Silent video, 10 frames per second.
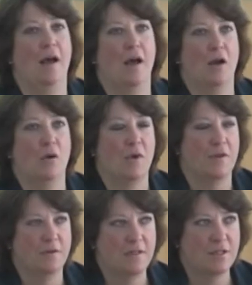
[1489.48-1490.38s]

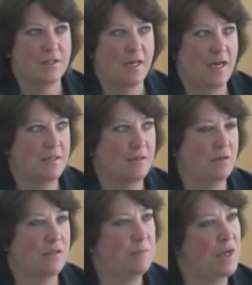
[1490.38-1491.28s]
Whether there's case
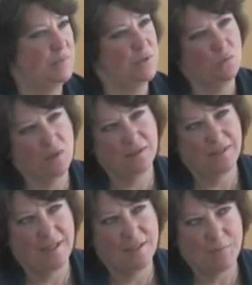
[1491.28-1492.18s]
law, there might be one
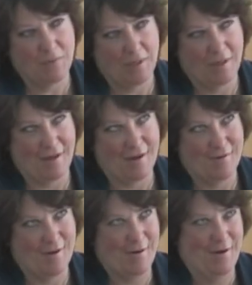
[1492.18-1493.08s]
case, but
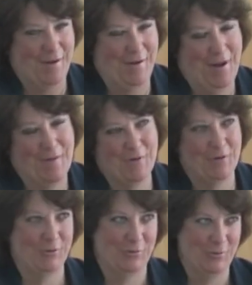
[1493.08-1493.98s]
I'm
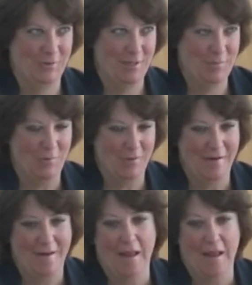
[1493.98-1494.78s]
not sure anymore.